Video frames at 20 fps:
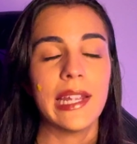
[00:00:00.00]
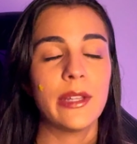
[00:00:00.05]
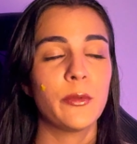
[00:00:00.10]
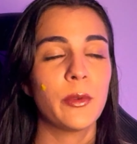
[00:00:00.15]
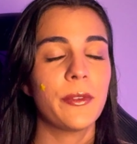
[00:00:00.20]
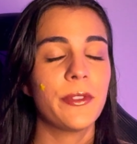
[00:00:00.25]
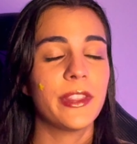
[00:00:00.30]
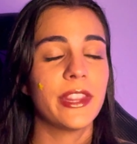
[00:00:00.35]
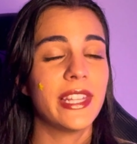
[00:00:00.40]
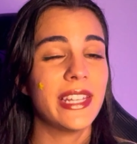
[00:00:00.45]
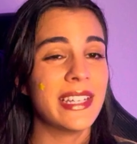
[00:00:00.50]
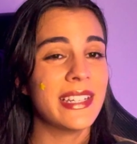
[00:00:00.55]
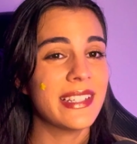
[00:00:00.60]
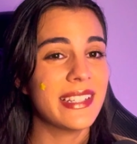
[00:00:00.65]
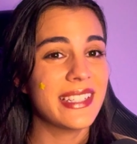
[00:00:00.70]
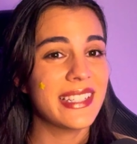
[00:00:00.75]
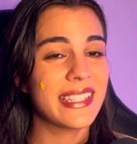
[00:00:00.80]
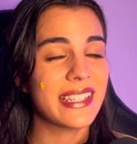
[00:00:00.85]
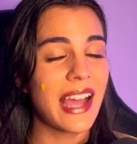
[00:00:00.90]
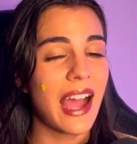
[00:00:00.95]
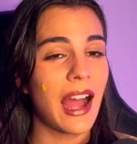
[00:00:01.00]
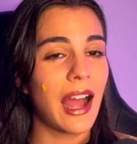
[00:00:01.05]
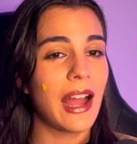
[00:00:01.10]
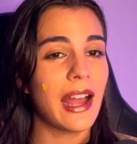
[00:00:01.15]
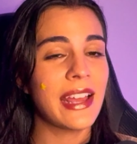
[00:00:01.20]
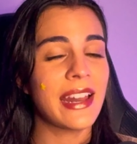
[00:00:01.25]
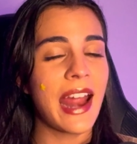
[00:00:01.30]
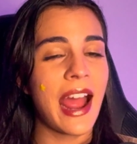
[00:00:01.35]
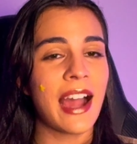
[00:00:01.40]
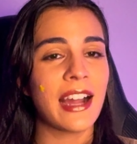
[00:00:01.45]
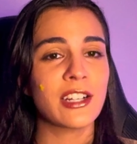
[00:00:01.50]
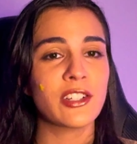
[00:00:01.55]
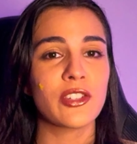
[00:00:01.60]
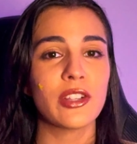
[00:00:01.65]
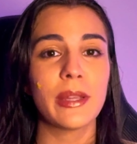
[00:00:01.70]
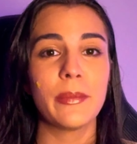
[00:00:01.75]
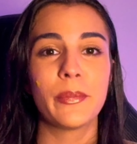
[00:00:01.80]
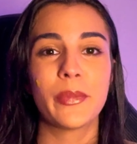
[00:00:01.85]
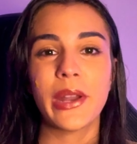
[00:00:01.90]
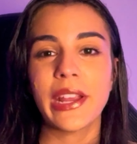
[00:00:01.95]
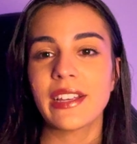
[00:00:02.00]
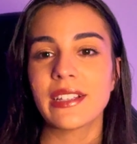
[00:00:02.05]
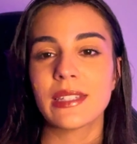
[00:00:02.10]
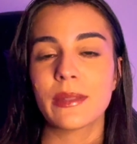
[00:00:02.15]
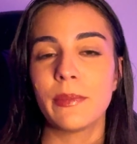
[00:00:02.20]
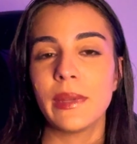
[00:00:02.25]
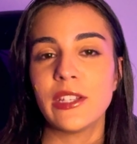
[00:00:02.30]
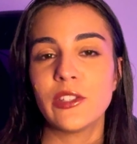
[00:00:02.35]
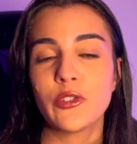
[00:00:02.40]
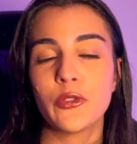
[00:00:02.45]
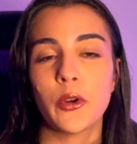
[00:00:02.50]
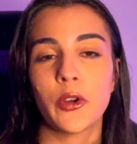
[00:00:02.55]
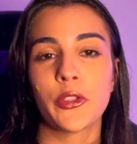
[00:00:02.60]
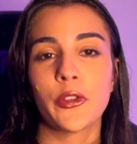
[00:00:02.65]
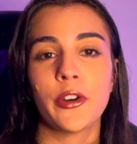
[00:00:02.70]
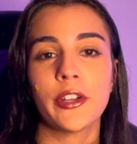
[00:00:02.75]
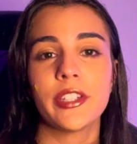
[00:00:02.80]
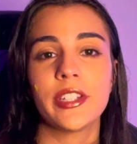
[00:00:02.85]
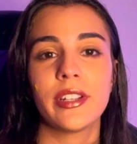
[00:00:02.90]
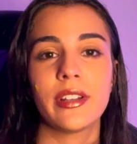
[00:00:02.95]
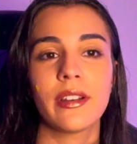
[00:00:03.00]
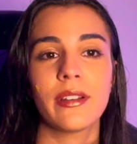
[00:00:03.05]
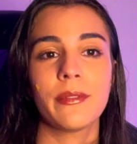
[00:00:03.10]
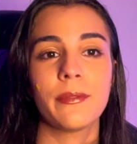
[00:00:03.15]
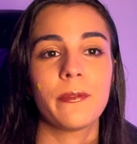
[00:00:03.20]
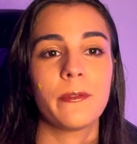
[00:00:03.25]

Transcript: And with this, it actually brings me to another